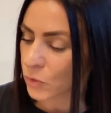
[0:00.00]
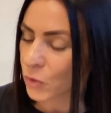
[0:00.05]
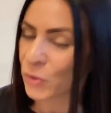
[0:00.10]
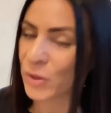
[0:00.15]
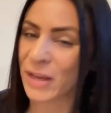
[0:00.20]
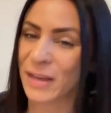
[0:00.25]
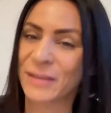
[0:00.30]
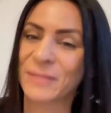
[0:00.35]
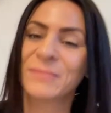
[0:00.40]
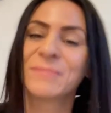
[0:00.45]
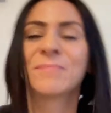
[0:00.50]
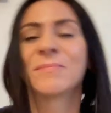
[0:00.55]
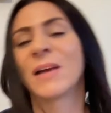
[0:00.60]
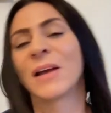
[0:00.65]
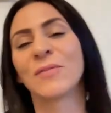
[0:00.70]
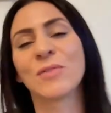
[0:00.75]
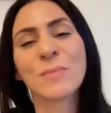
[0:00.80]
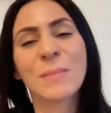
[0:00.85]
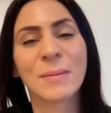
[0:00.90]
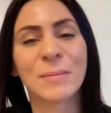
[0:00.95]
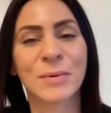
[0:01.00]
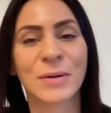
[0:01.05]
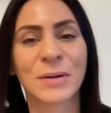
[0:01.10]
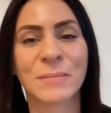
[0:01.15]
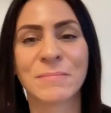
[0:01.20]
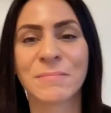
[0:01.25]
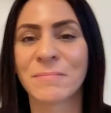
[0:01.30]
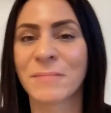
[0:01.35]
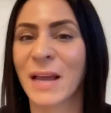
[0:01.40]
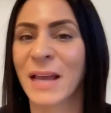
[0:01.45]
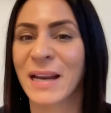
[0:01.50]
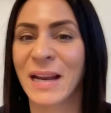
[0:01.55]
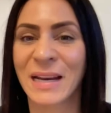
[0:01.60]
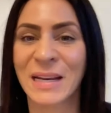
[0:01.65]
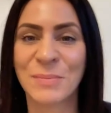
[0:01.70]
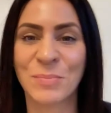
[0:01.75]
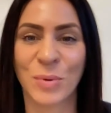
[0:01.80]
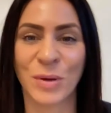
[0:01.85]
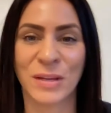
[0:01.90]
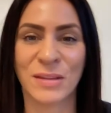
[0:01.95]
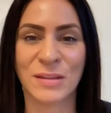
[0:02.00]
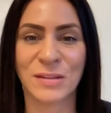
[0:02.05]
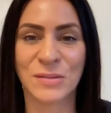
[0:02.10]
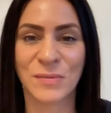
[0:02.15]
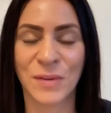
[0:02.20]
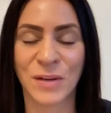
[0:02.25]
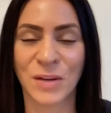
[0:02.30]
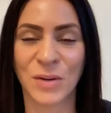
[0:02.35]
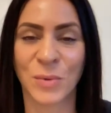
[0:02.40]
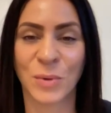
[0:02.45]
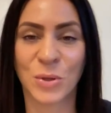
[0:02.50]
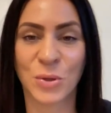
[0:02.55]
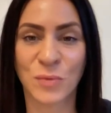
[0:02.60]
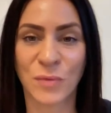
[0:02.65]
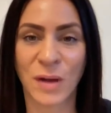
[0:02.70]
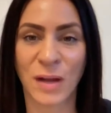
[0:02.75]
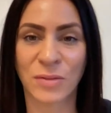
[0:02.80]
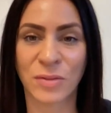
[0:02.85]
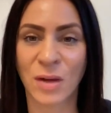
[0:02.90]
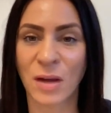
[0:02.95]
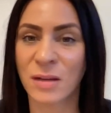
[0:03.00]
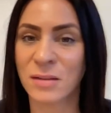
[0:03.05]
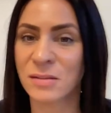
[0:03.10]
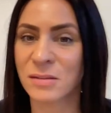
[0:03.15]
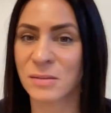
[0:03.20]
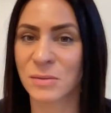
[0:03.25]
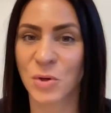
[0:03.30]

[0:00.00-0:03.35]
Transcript: Okay, and remember, at any point in this video when you've got thoughts,